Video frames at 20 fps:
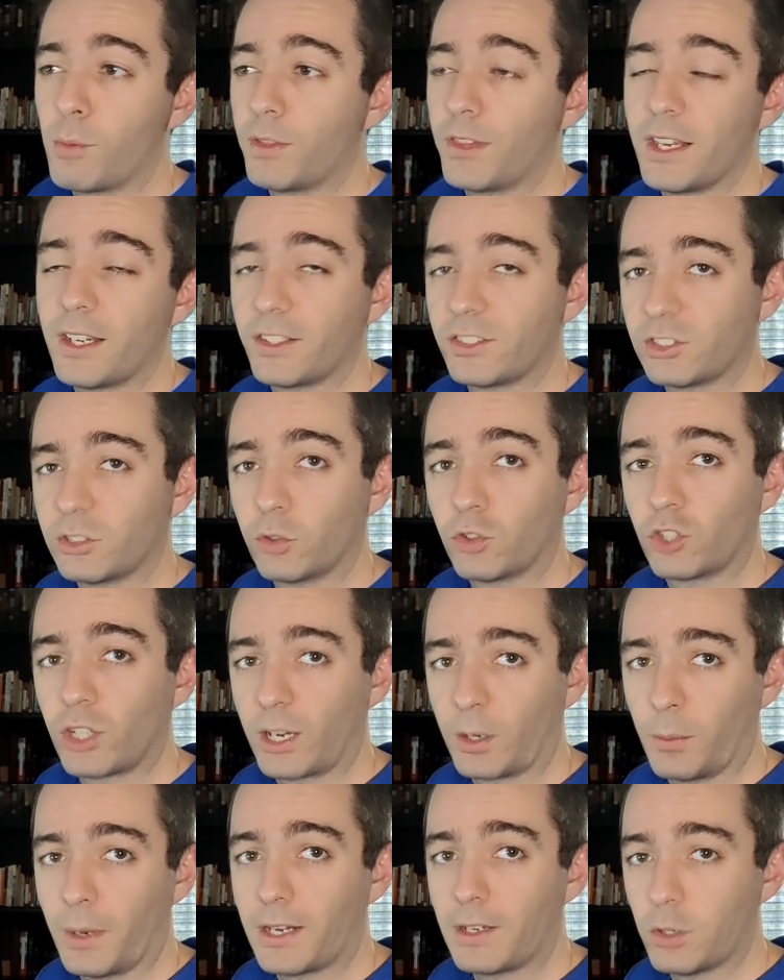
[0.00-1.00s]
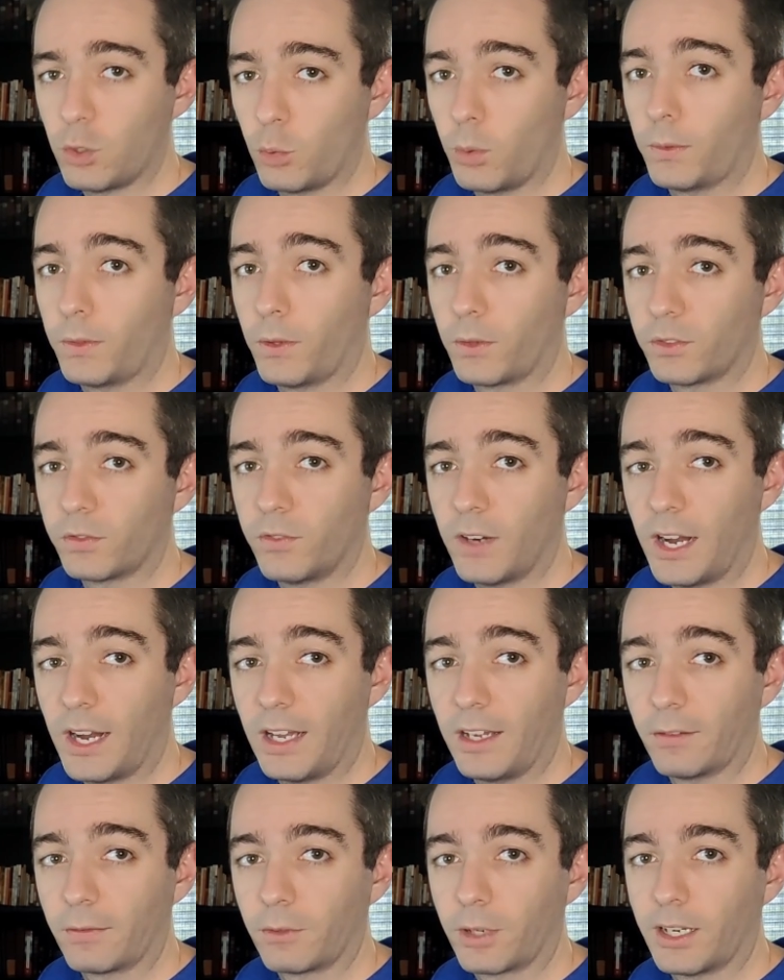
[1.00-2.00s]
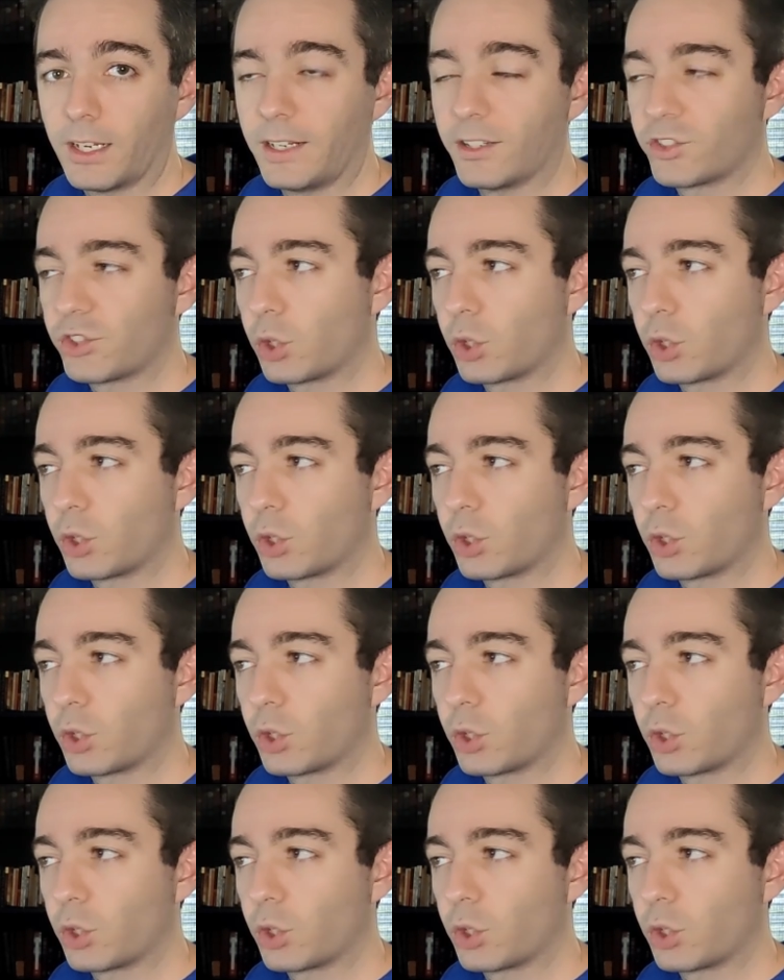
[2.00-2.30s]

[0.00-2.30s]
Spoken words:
but they could still checkmate you with those 5, right?